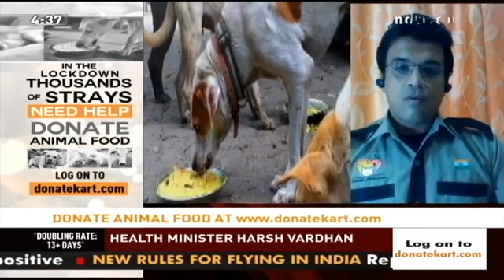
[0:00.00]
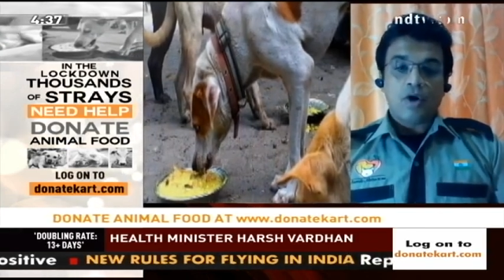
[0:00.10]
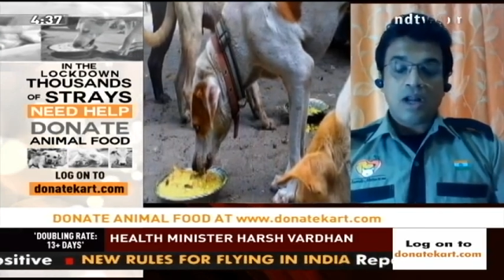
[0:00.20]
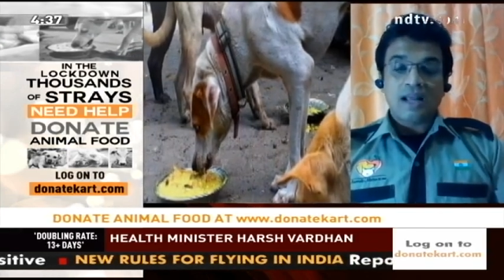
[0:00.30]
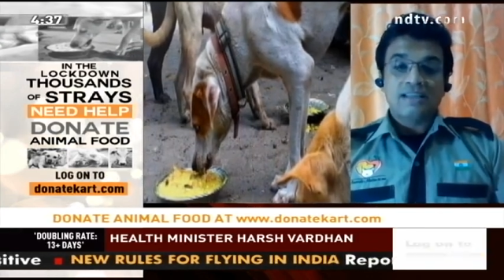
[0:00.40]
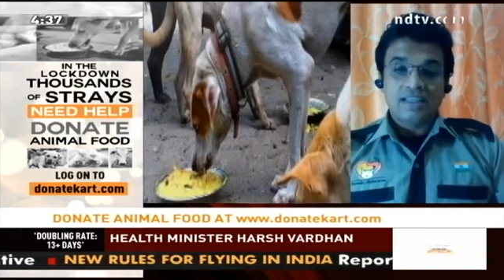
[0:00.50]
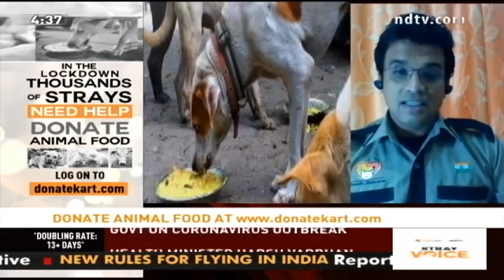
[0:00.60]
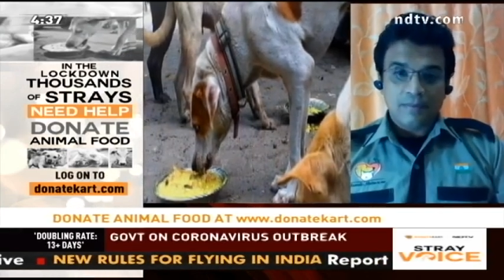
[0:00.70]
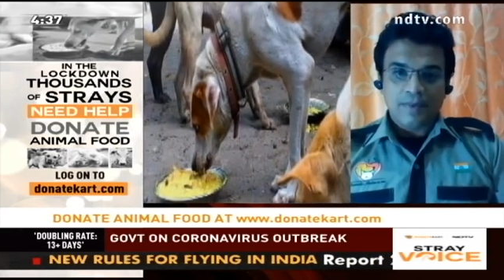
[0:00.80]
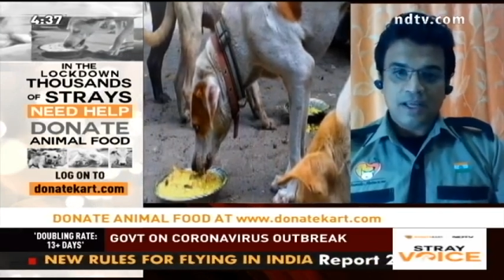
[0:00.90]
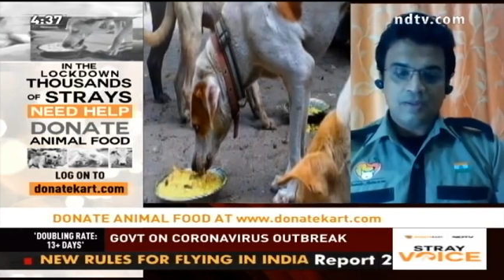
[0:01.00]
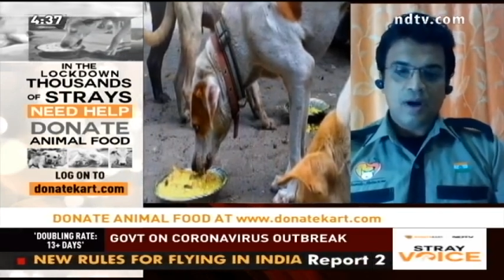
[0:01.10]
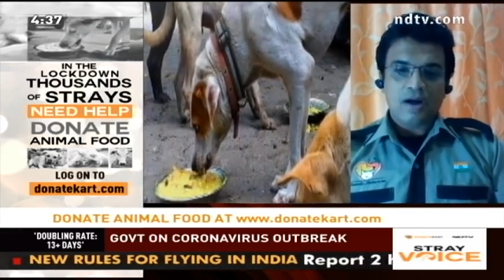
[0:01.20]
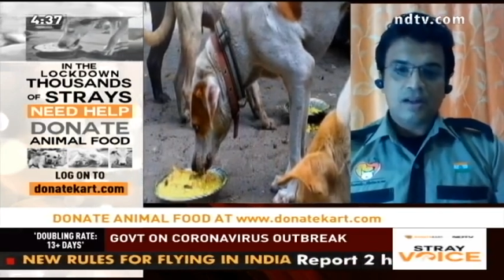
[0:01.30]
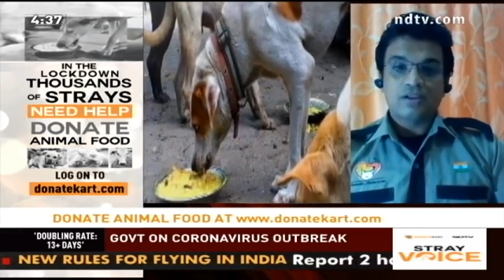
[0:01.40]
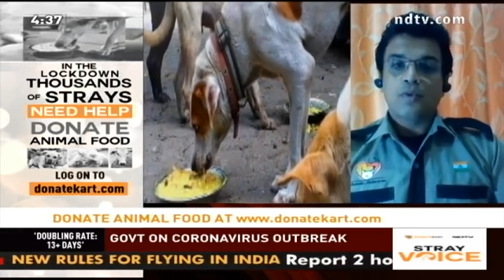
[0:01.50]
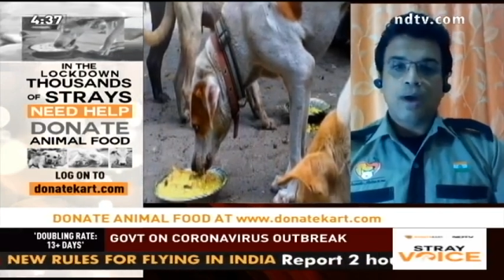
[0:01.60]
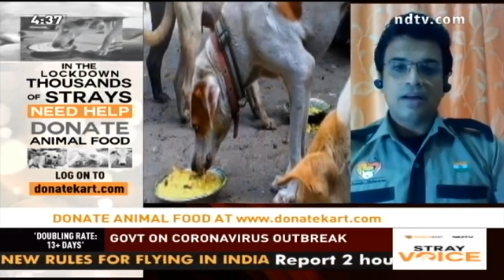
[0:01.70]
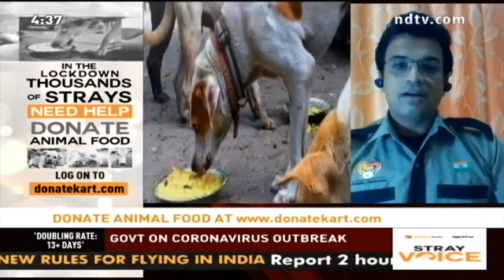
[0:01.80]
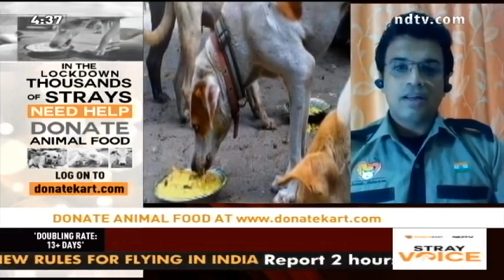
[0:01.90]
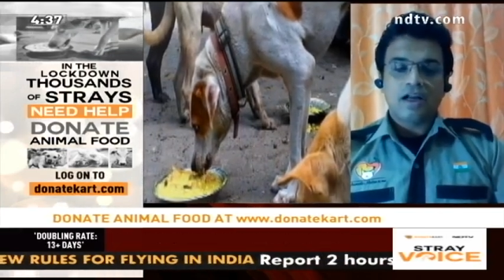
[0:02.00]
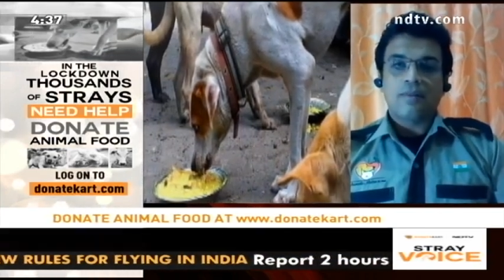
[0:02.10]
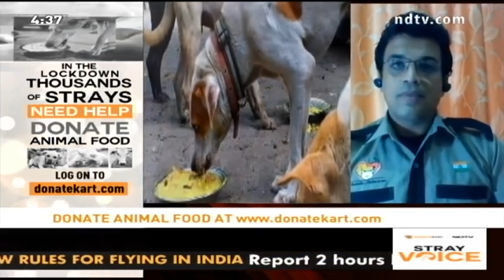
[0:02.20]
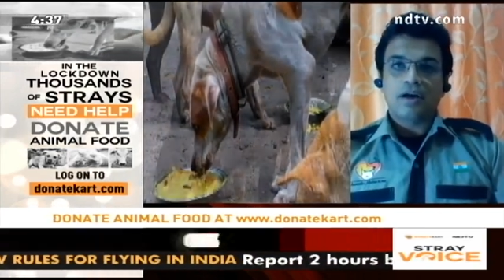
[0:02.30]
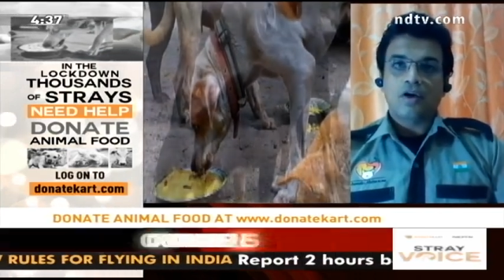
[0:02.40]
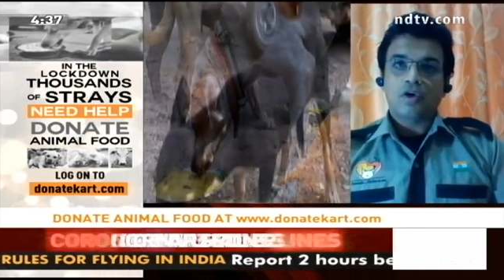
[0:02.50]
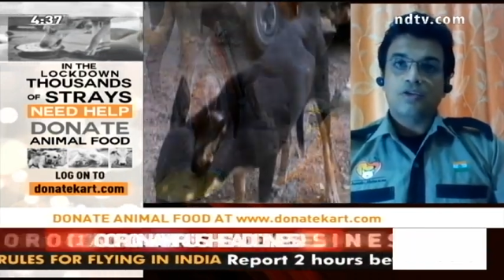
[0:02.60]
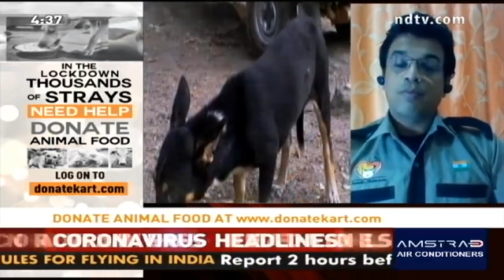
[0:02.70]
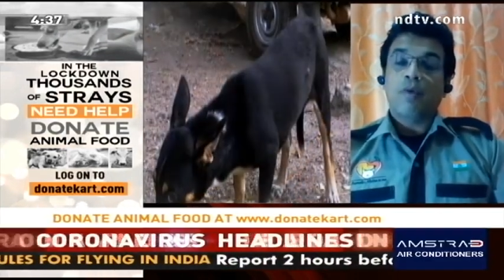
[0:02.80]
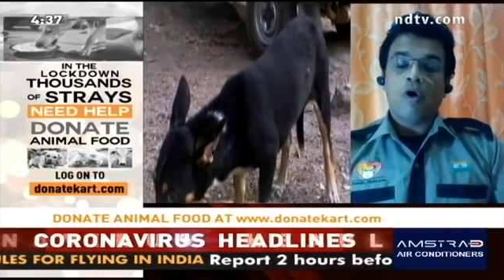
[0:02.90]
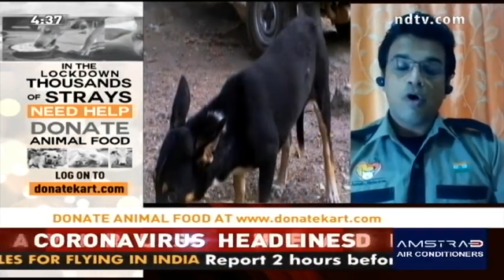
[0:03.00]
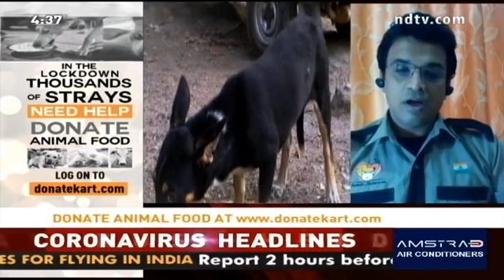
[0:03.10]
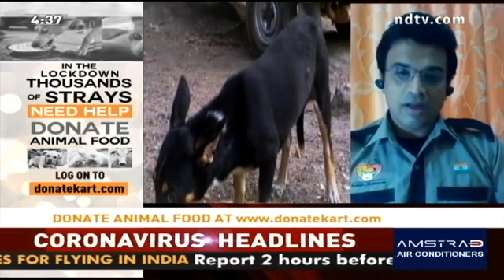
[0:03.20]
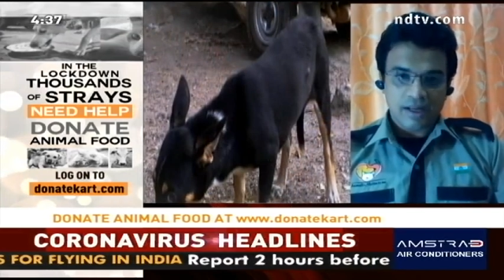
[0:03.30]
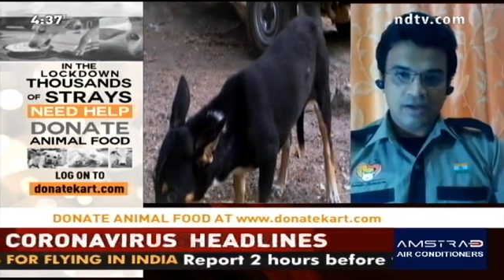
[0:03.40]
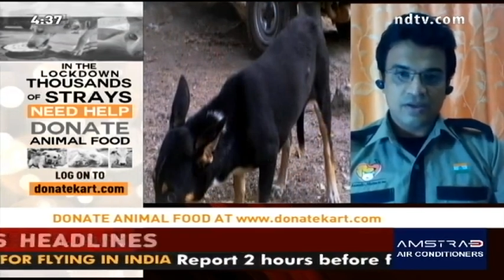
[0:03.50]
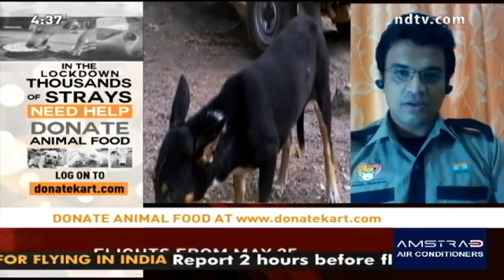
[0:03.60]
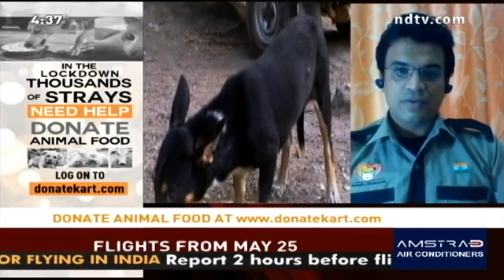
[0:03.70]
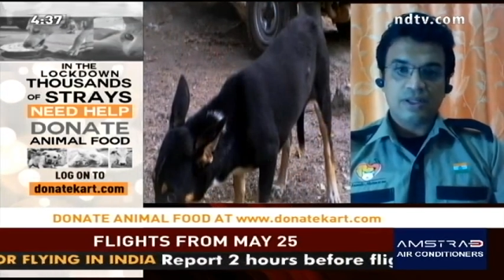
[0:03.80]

what I see the best part is humanity coming across from all directions,